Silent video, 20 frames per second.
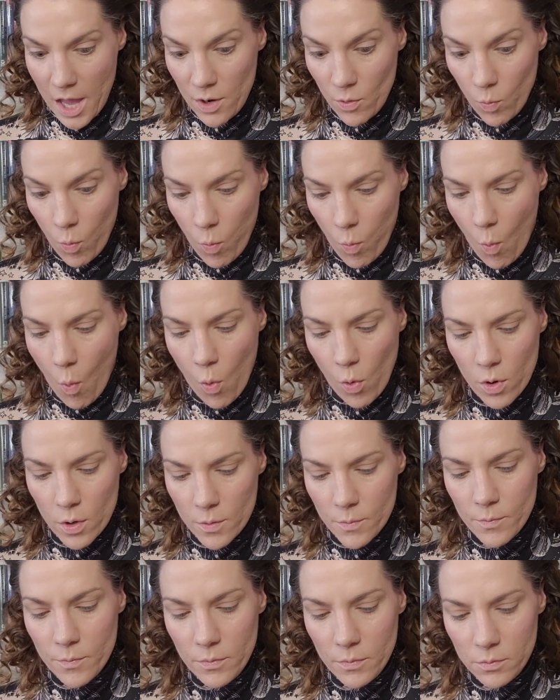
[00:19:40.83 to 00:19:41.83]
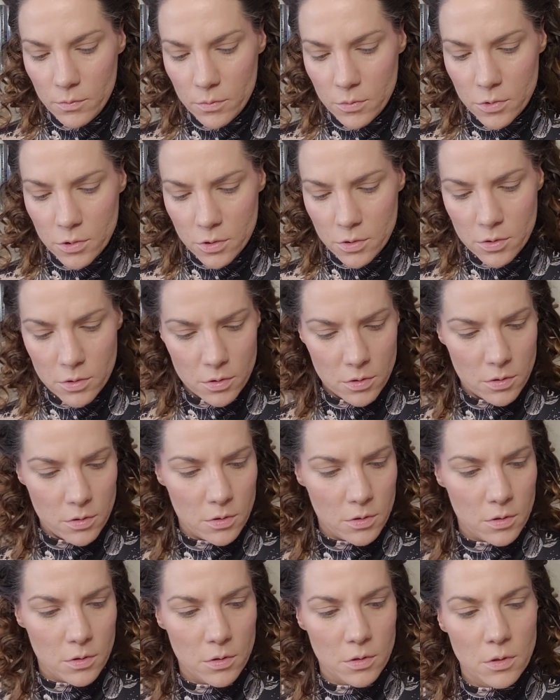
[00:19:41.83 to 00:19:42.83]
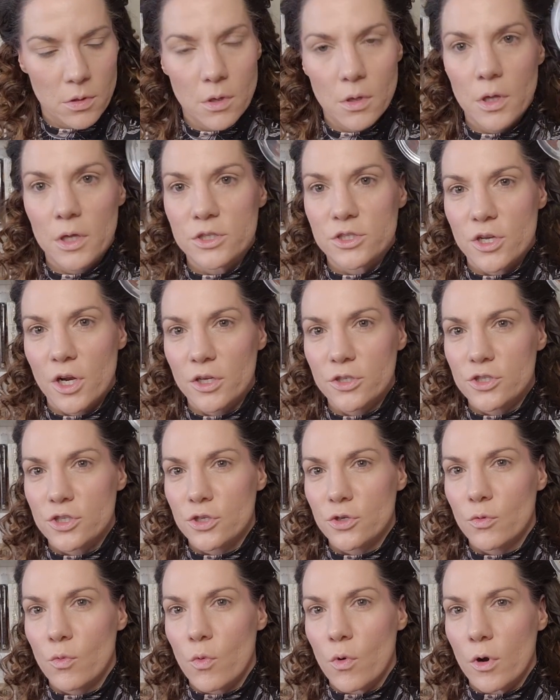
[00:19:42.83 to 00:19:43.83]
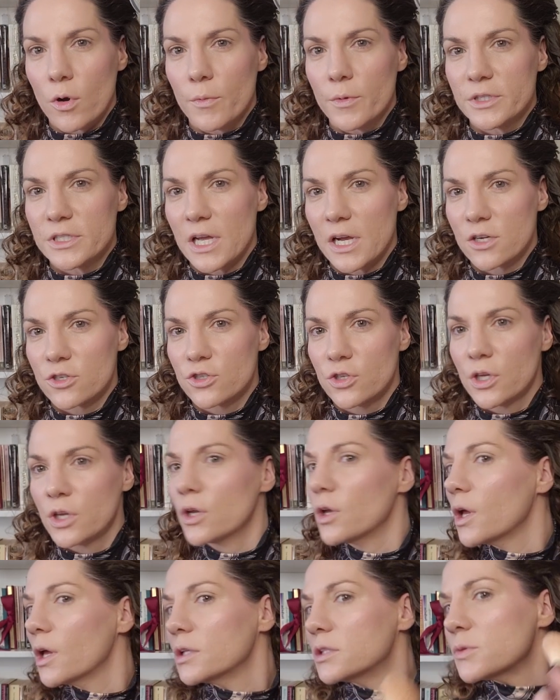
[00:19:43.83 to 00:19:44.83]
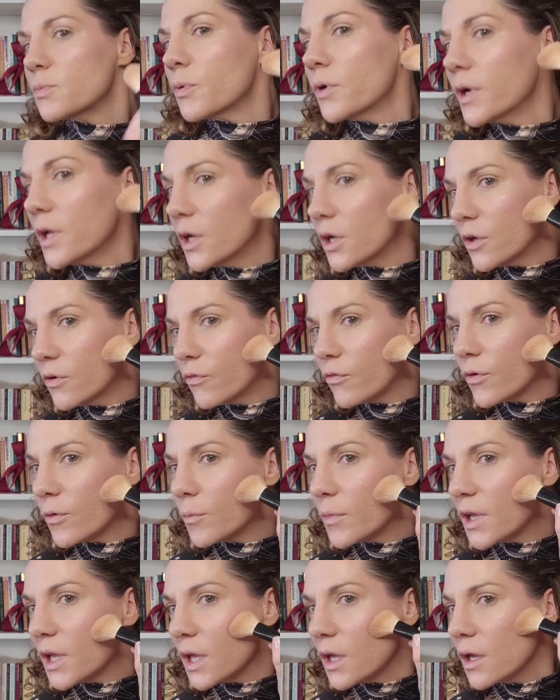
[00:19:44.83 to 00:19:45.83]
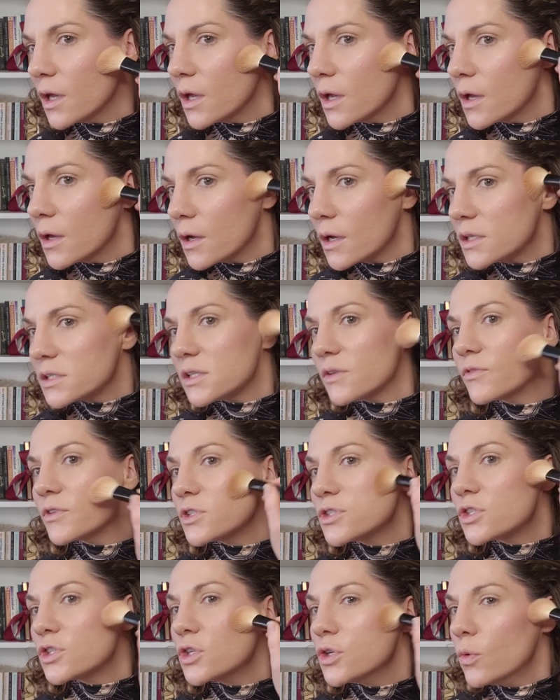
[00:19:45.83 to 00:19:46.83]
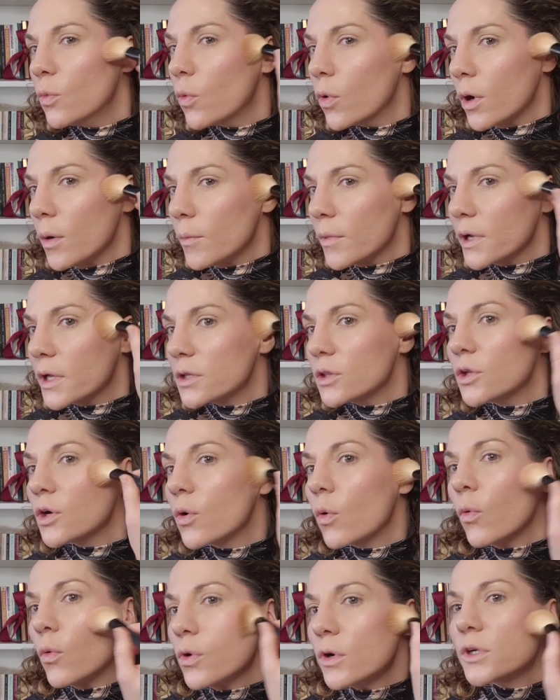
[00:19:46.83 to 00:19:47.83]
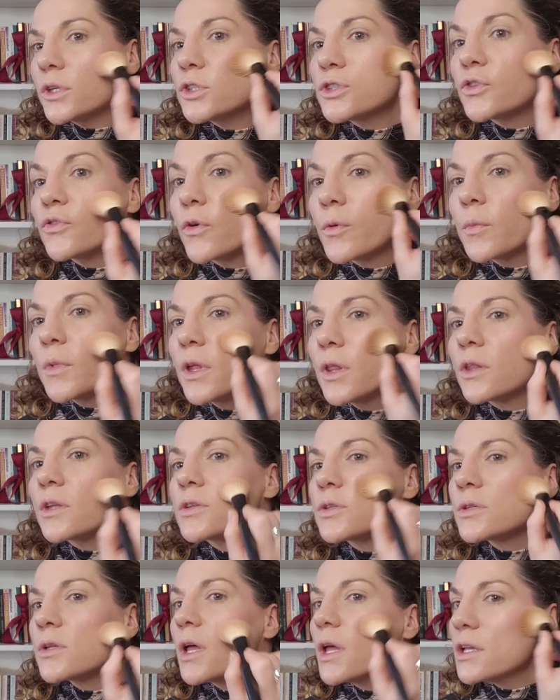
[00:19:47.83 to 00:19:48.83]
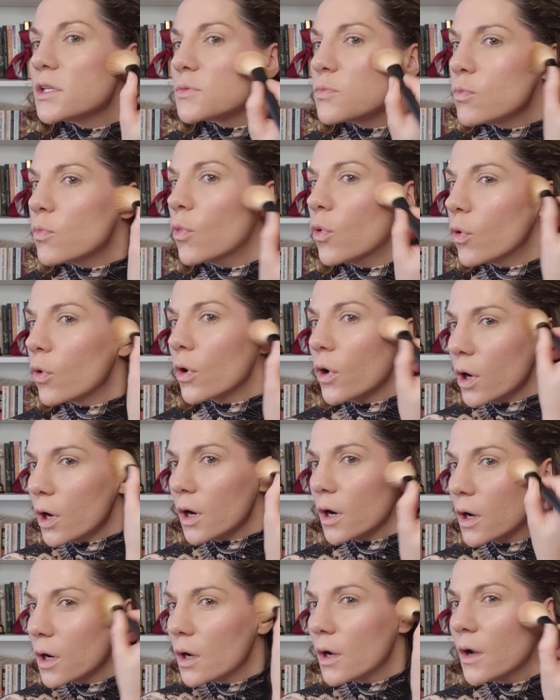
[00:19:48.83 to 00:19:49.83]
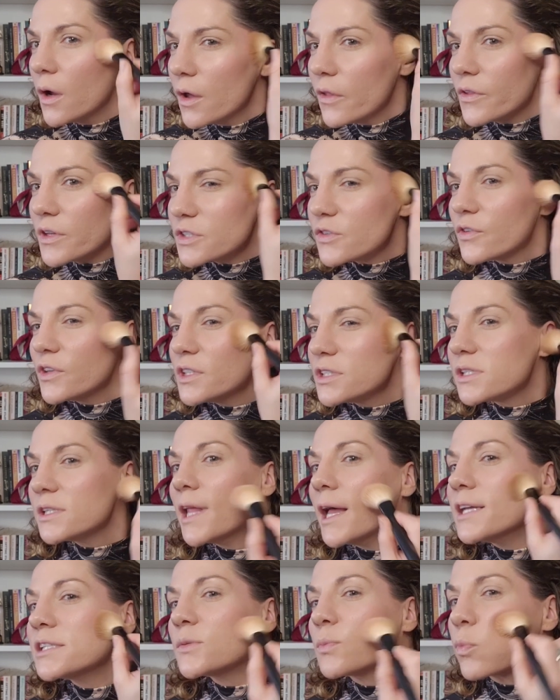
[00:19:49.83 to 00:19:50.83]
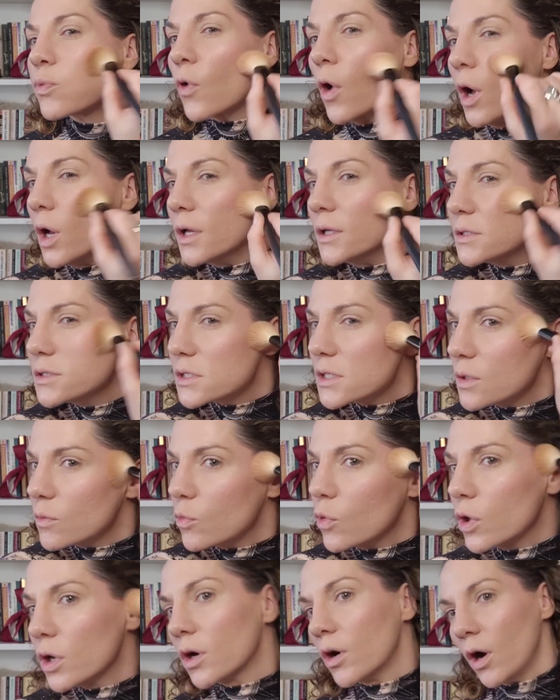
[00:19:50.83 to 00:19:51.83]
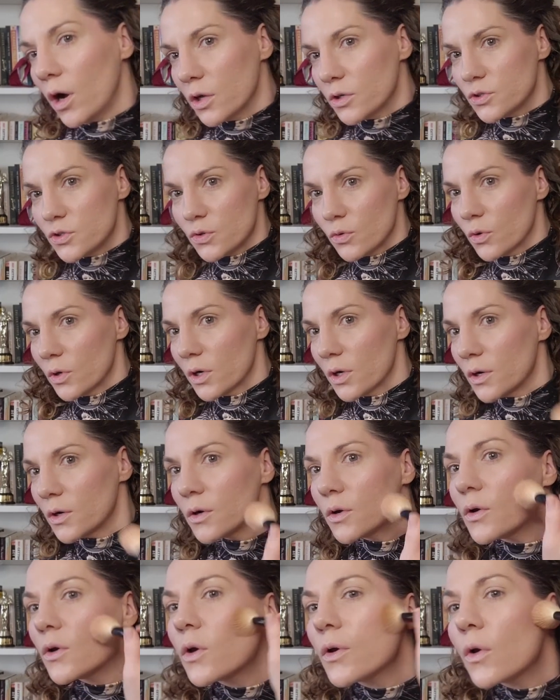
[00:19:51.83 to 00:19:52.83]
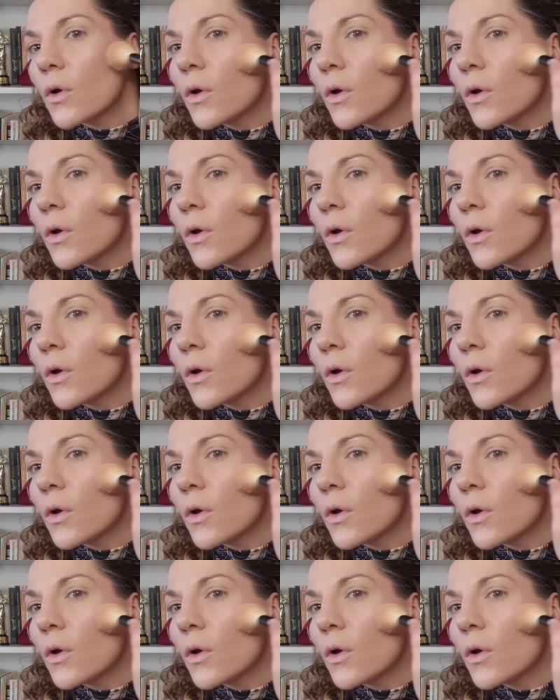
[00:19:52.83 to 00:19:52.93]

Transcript: and warm. It's not too warm. It's pretty good for me. Because if it's too warm, it can look orange for me. This feels less bronze and more contour